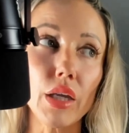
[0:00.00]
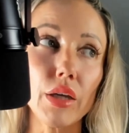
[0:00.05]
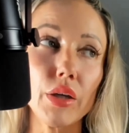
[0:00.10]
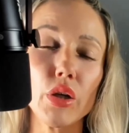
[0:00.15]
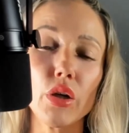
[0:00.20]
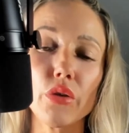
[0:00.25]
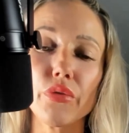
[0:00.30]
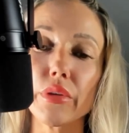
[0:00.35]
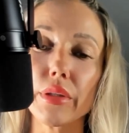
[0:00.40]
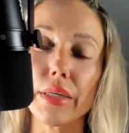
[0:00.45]

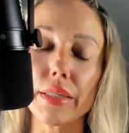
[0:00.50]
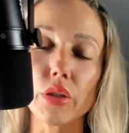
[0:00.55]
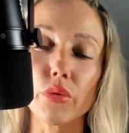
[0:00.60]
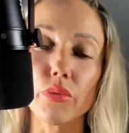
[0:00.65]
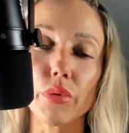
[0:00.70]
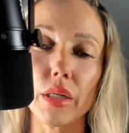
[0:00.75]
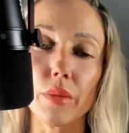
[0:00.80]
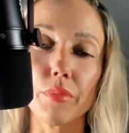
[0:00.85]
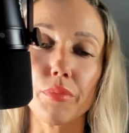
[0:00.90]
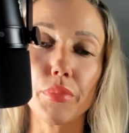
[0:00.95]
If you like to
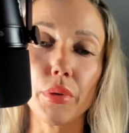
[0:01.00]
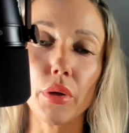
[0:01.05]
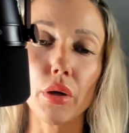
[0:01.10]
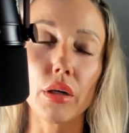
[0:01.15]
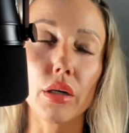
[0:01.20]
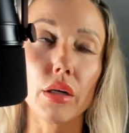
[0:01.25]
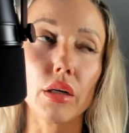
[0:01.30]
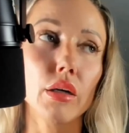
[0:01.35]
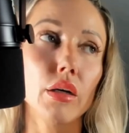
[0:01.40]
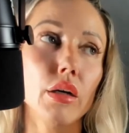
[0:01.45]
read a
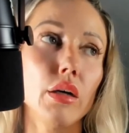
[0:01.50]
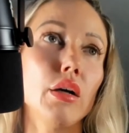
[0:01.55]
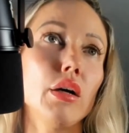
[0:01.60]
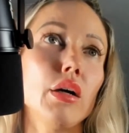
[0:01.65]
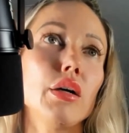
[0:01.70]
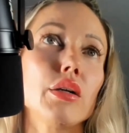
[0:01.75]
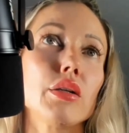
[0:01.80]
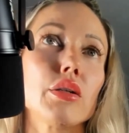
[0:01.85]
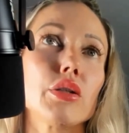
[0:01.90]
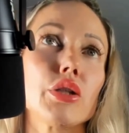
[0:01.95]
book,
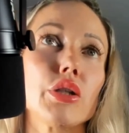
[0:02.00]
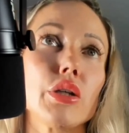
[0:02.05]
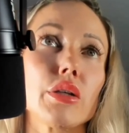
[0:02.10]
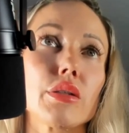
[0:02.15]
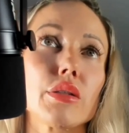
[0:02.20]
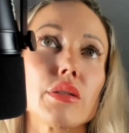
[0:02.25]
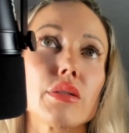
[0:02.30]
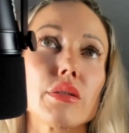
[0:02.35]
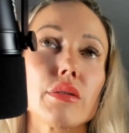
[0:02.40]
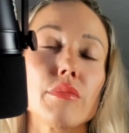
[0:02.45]

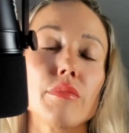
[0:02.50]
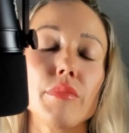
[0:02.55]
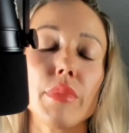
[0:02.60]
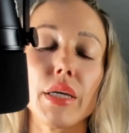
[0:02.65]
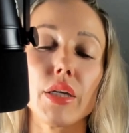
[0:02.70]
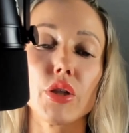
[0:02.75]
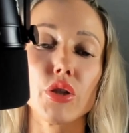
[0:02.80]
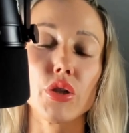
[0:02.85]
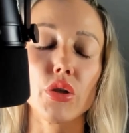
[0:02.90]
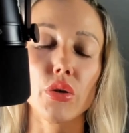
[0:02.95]
just
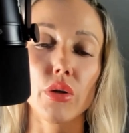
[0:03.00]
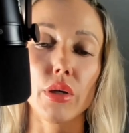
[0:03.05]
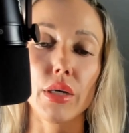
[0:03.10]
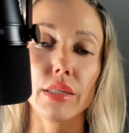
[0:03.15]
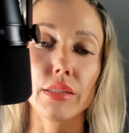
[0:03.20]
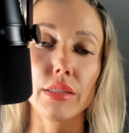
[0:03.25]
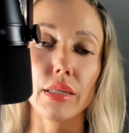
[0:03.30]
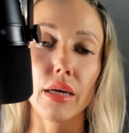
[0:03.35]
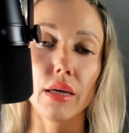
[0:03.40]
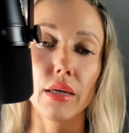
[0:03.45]
make sure
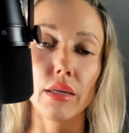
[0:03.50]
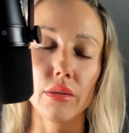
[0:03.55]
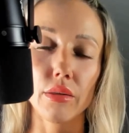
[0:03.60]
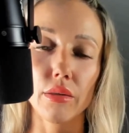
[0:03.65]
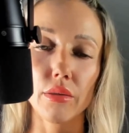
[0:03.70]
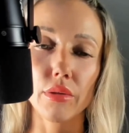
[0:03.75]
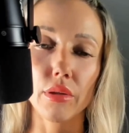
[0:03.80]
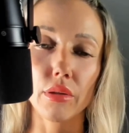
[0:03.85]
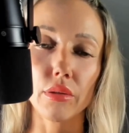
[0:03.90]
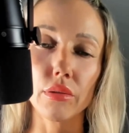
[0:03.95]
it's
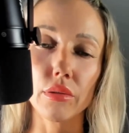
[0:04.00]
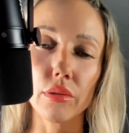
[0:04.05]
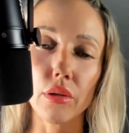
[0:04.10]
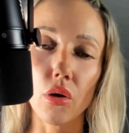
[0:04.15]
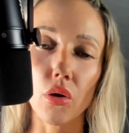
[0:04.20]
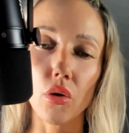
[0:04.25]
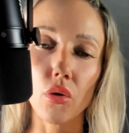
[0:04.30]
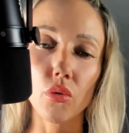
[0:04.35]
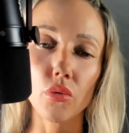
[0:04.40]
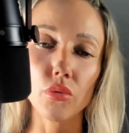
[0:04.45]
on the
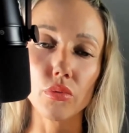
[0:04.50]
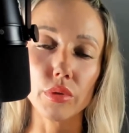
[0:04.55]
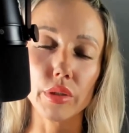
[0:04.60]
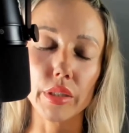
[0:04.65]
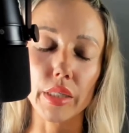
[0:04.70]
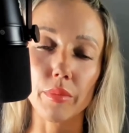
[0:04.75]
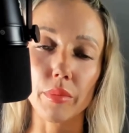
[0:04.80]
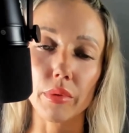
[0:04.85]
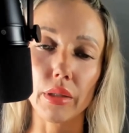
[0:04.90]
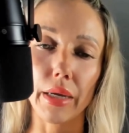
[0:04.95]
low
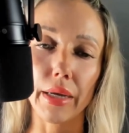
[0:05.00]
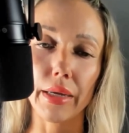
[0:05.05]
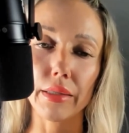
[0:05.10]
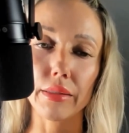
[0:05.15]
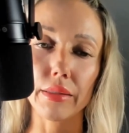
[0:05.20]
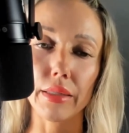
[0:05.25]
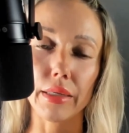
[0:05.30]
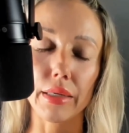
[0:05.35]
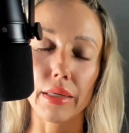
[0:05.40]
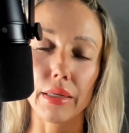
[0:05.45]
dim
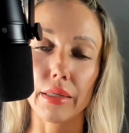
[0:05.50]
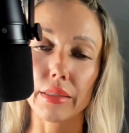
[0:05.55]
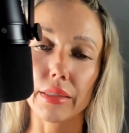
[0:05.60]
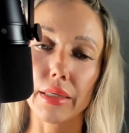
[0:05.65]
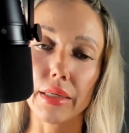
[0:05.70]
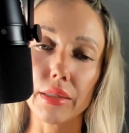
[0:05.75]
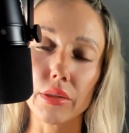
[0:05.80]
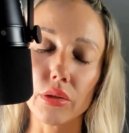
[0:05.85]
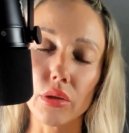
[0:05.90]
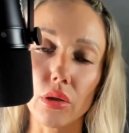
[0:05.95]
light, like on a
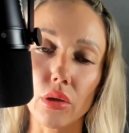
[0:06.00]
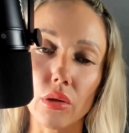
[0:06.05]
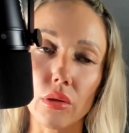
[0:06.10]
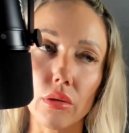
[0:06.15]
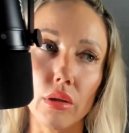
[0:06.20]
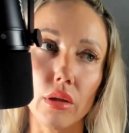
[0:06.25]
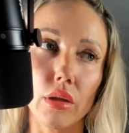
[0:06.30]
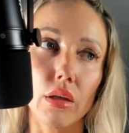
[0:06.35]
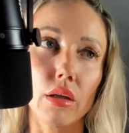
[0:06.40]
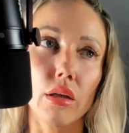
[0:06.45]

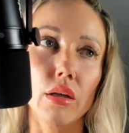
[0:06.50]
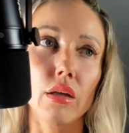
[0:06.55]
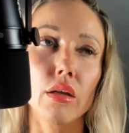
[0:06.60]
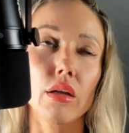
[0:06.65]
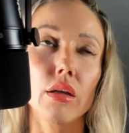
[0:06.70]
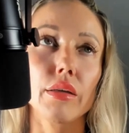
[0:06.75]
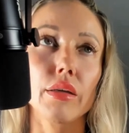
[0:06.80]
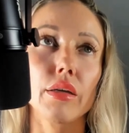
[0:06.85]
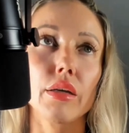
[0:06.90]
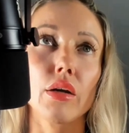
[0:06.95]
Kindle,
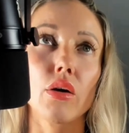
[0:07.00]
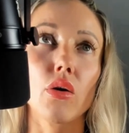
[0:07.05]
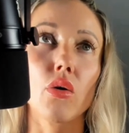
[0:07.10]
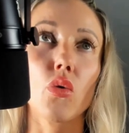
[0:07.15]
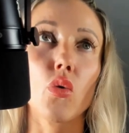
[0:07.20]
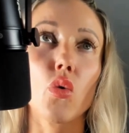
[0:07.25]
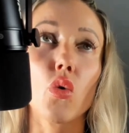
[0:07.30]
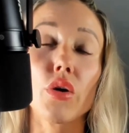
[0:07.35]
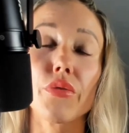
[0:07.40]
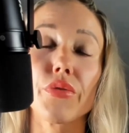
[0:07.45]

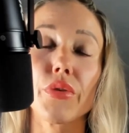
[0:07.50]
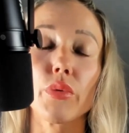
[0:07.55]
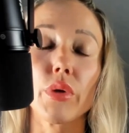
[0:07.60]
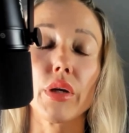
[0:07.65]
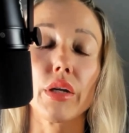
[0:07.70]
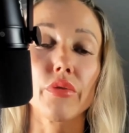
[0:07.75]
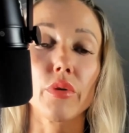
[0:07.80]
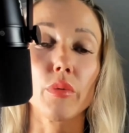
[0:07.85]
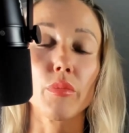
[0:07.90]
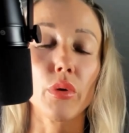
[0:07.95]
or if you're
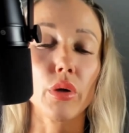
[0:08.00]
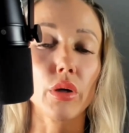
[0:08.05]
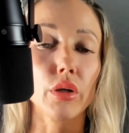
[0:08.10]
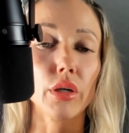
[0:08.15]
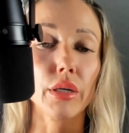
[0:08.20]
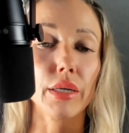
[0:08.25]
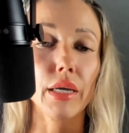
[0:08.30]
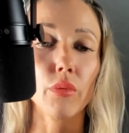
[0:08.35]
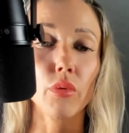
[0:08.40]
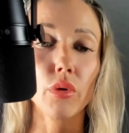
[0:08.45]
reading from a book,
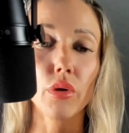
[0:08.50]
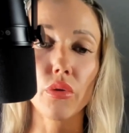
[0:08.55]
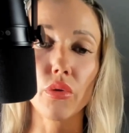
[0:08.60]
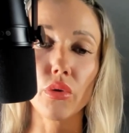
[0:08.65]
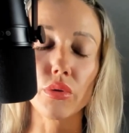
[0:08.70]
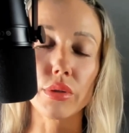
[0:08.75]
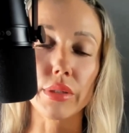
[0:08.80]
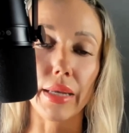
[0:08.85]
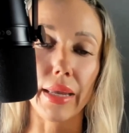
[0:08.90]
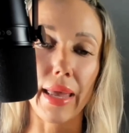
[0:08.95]
get one of
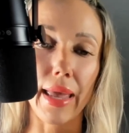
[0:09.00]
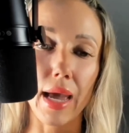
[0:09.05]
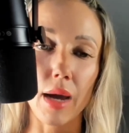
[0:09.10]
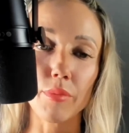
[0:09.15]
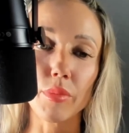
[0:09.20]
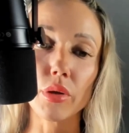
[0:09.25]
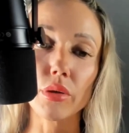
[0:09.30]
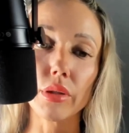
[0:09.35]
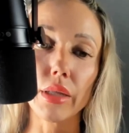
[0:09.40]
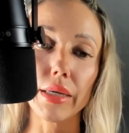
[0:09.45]
those like
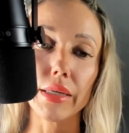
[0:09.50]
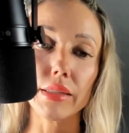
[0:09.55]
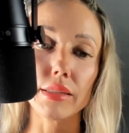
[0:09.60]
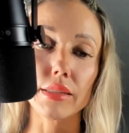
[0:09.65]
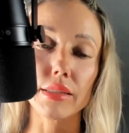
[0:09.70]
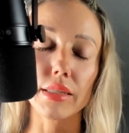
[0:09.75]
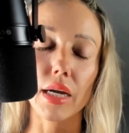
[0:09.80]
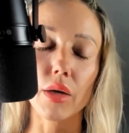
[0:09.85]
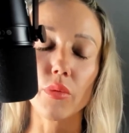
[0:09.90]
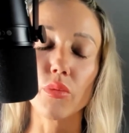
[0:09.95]
amber
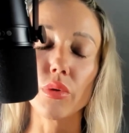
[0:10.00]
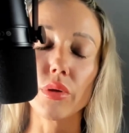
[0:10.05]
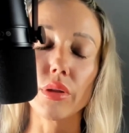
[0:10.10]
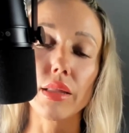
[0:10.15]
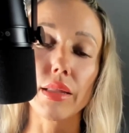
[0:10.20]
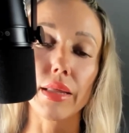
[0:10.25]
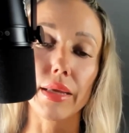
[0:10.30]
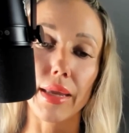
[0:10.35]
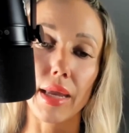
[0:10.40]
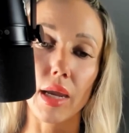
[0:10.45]
lights. I really
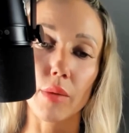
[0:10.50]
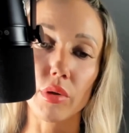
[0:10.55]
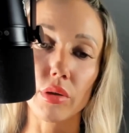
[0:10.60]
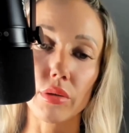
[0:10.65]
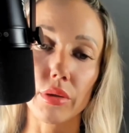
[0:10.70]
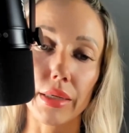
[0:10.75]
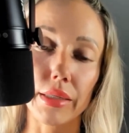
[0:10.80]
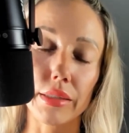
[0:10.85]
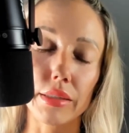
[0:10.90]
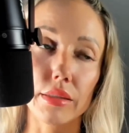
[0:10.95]
like amber
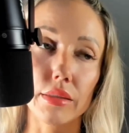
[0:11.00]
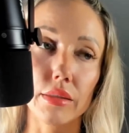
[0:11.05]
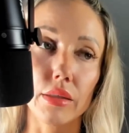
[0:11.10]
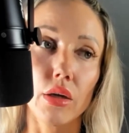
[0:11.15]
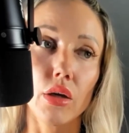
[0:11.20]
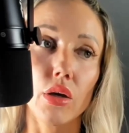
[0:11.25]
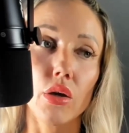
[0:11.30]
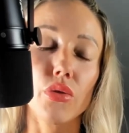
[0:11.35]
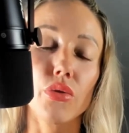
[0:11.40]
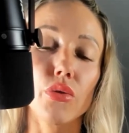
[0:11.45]
lights.
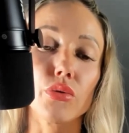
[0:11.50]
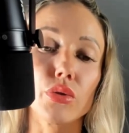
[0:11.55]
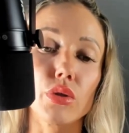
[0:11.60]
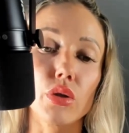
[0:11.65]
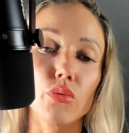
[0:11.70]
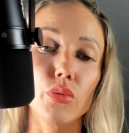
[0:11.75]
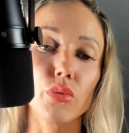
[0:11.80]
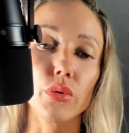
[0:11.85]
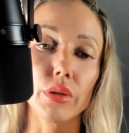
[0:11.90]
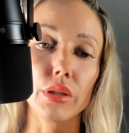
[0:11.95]
Those
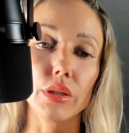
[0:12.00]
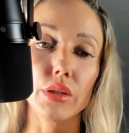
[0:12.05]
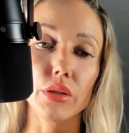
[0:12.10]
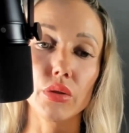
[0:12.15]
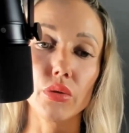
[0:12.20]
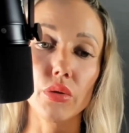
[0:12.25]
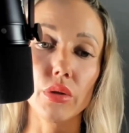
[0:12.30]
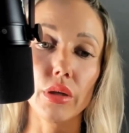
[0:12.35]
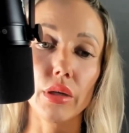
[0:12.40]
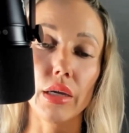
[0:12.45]
are really
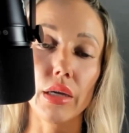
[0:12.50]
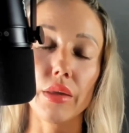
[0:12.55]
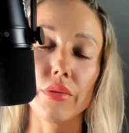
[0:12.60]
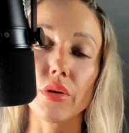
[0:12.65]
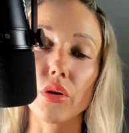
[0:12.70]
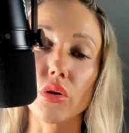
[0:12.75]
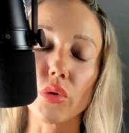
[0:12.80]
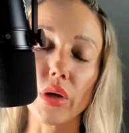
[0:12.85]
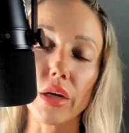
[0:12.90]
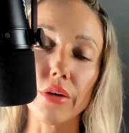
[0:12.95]
soothing and
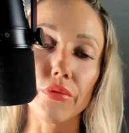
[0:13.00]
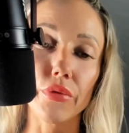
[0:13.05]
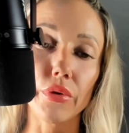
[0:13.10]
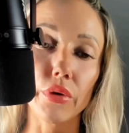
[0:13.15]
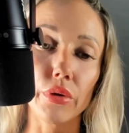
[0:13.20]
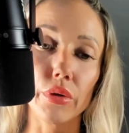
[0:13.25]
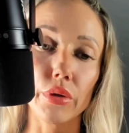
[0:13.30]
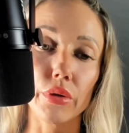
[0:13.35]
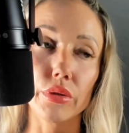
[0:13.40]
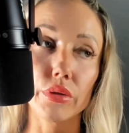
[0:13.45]
they're great
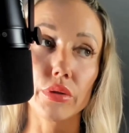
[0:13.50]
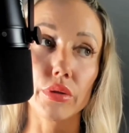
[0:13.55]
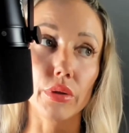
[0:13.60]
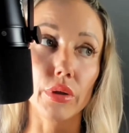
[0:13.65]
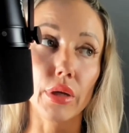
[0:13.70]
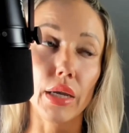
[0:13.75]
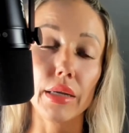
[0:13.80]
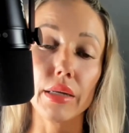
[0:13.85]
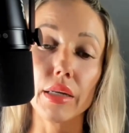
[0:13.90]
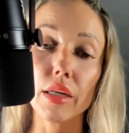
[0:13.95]
for your
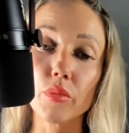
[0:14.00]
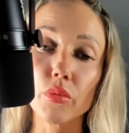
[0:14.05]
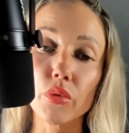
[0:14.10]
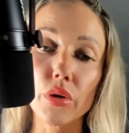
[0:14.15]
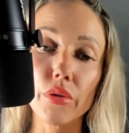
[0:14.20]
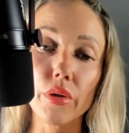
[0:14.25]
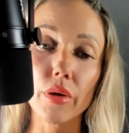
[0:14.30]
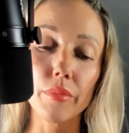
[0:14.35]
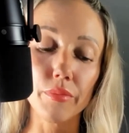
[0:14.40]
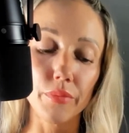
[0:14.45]
circadian
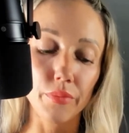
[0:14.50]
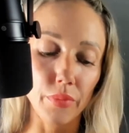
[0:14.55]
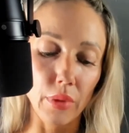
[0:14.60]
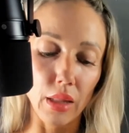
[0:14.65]
rhythm.